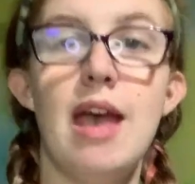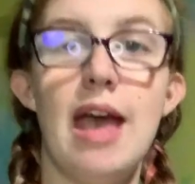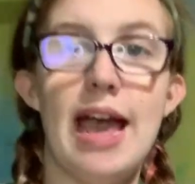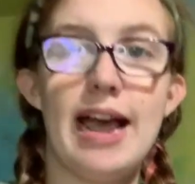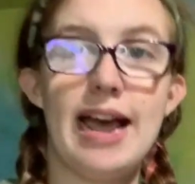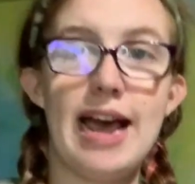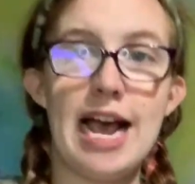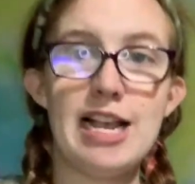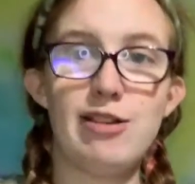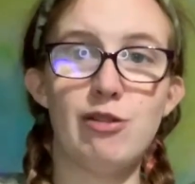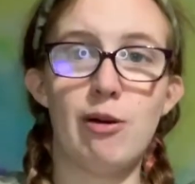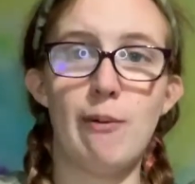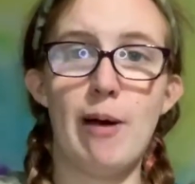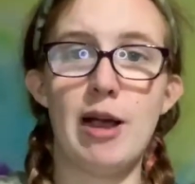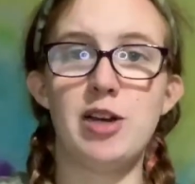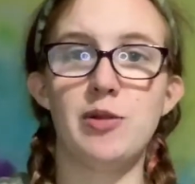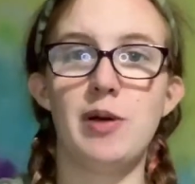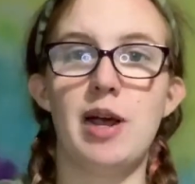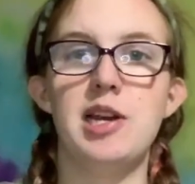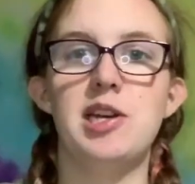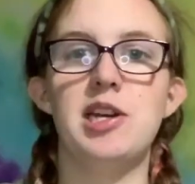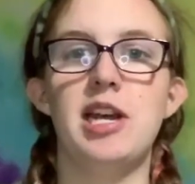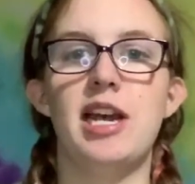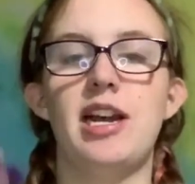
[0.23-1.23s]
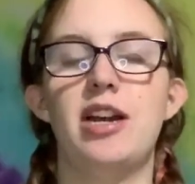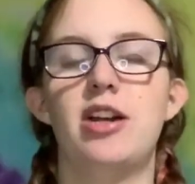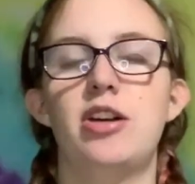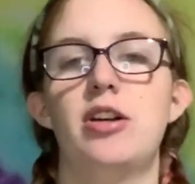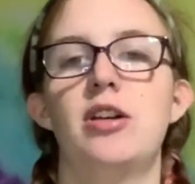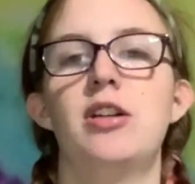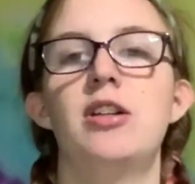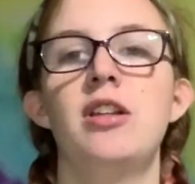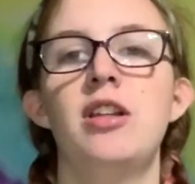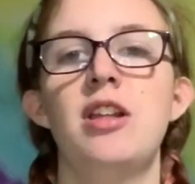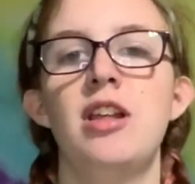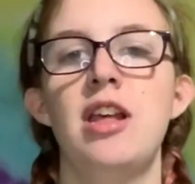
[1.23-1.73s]
Hey guys, welcome back to my
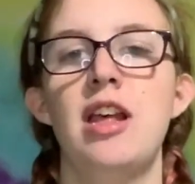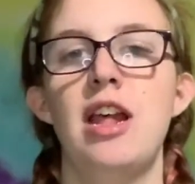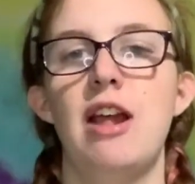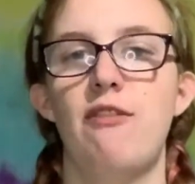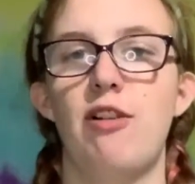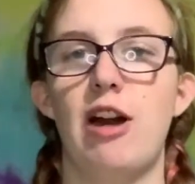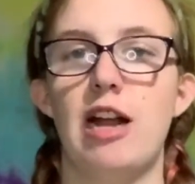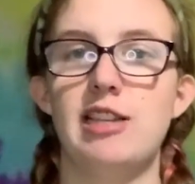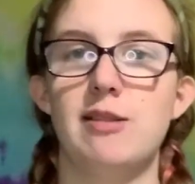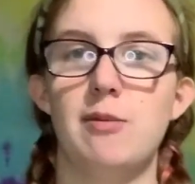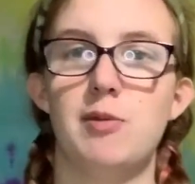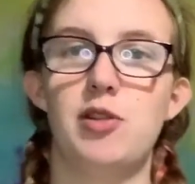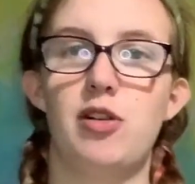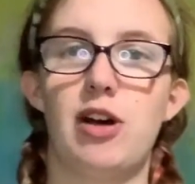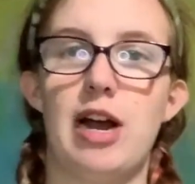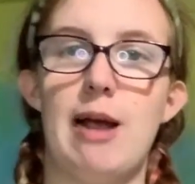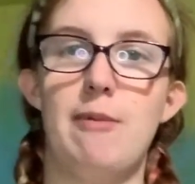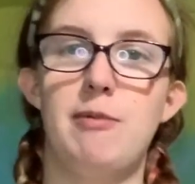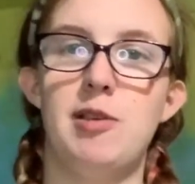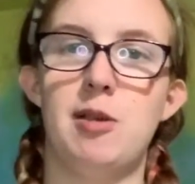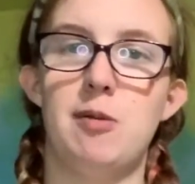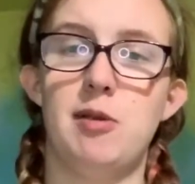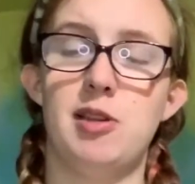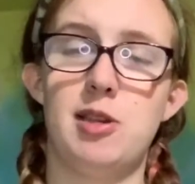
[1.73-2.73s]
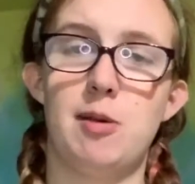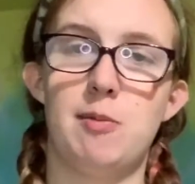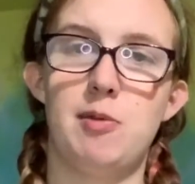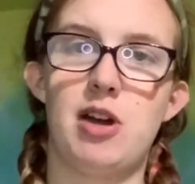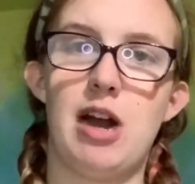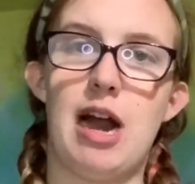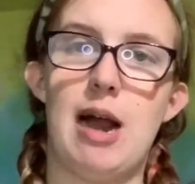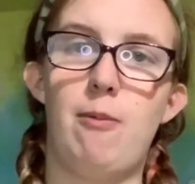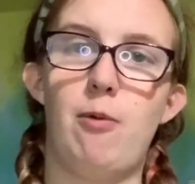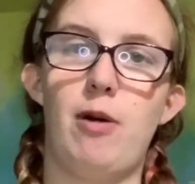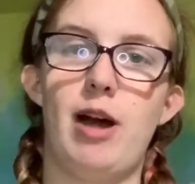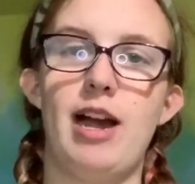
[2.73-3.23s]
channel. If you're not subscribed,
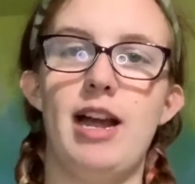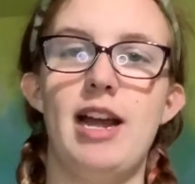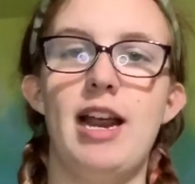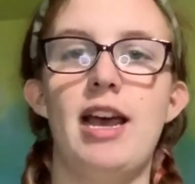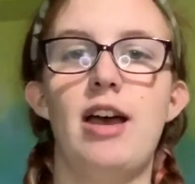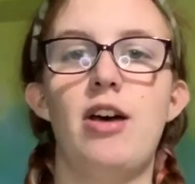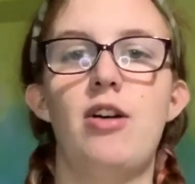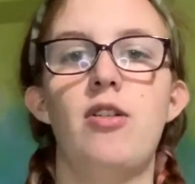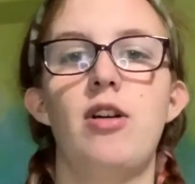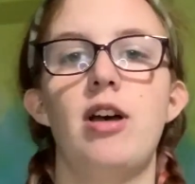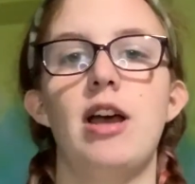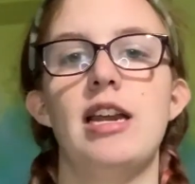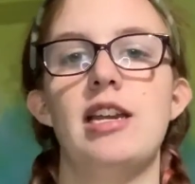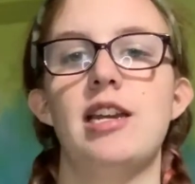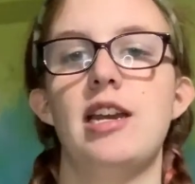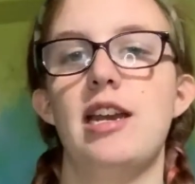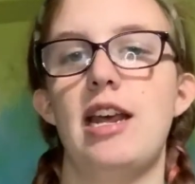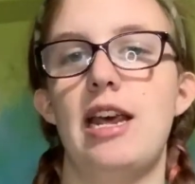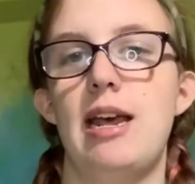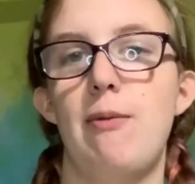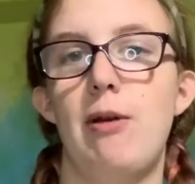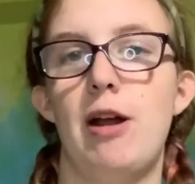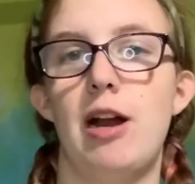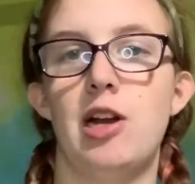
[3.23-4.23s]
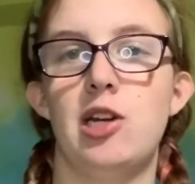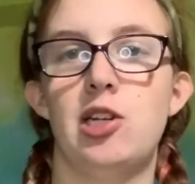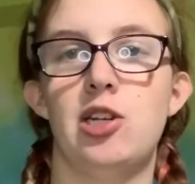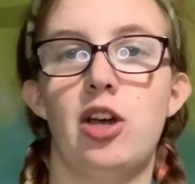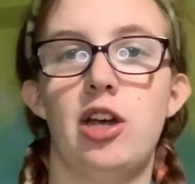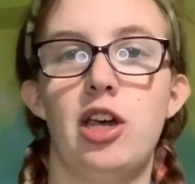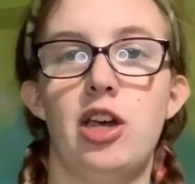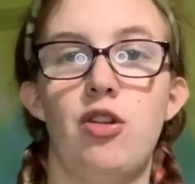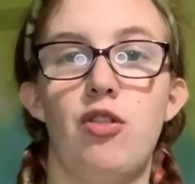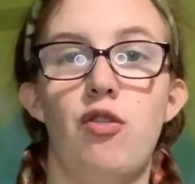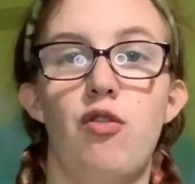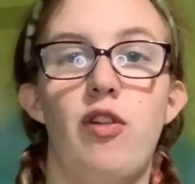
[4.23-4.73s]
subscribe right now. And today I'm going to show
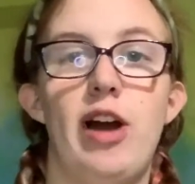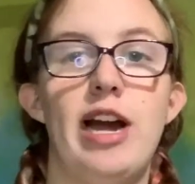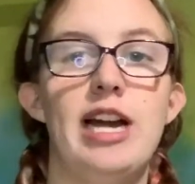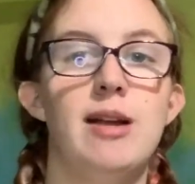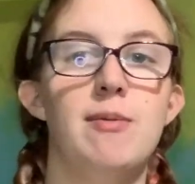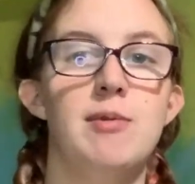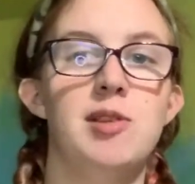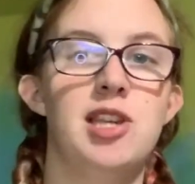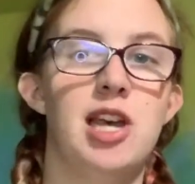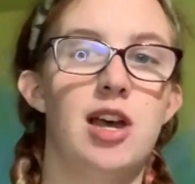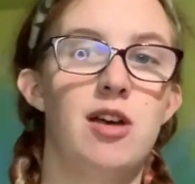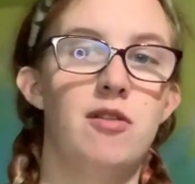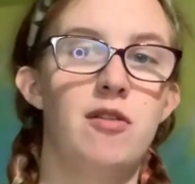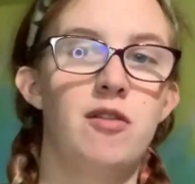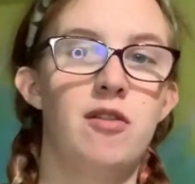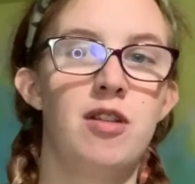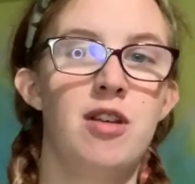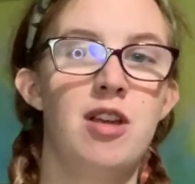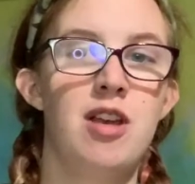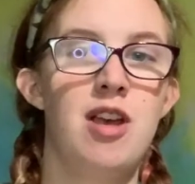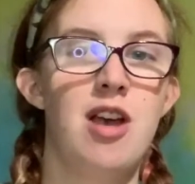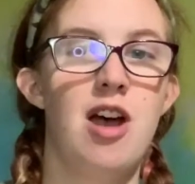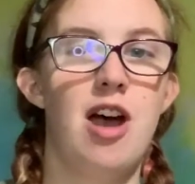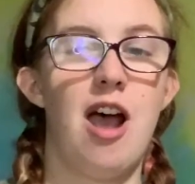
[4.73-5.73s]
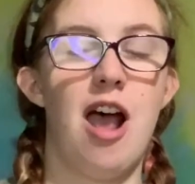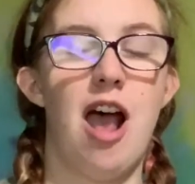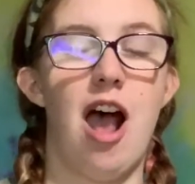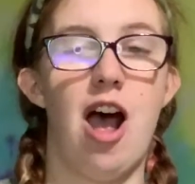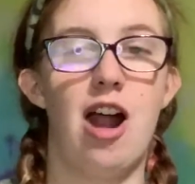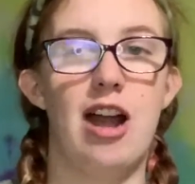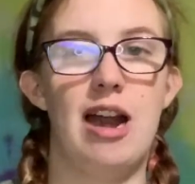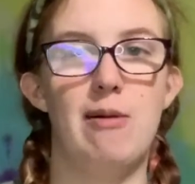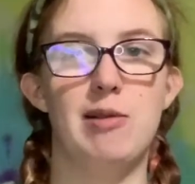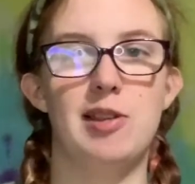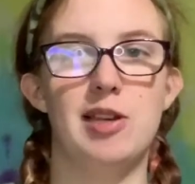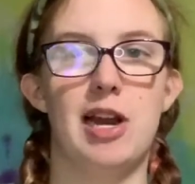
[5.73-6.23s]
you random stuff on
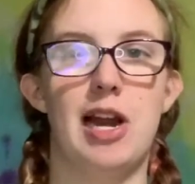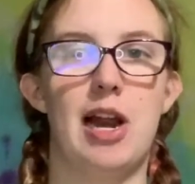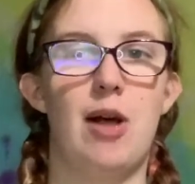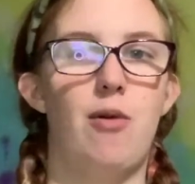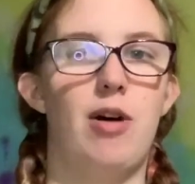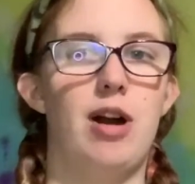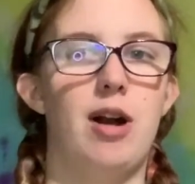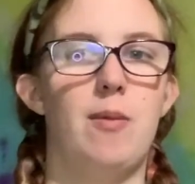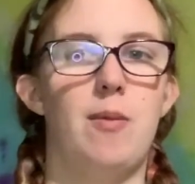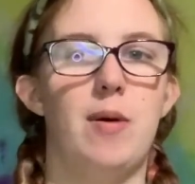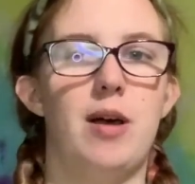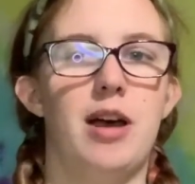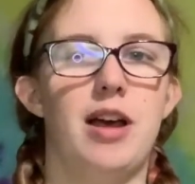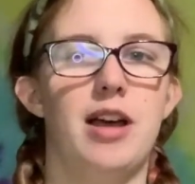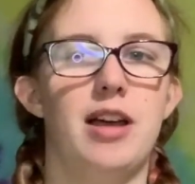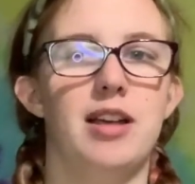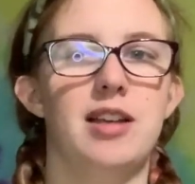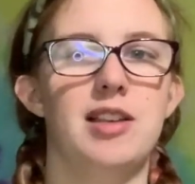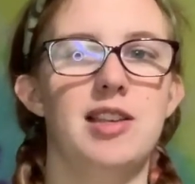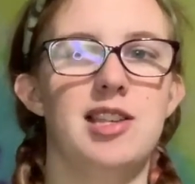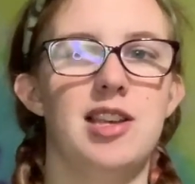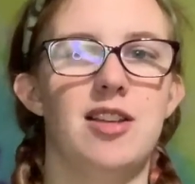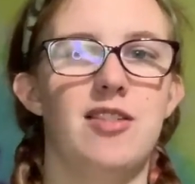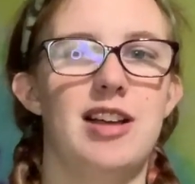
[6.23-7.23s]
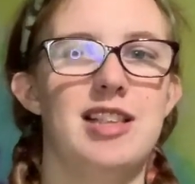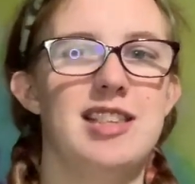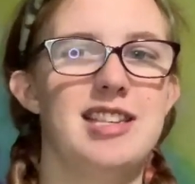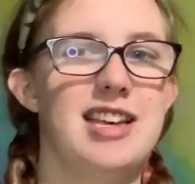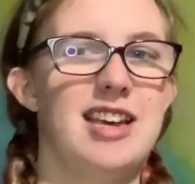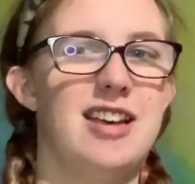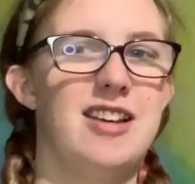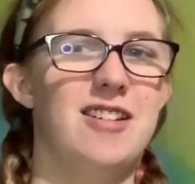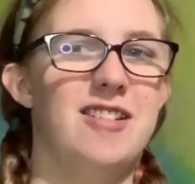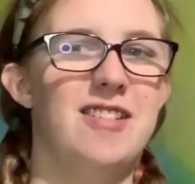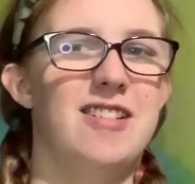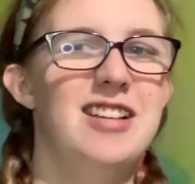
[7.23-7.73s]
Amazon I want to buy. So let's
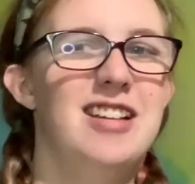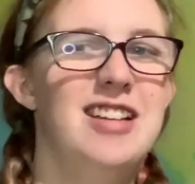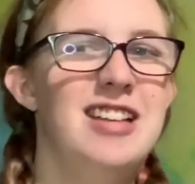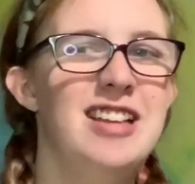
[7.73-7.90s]
go.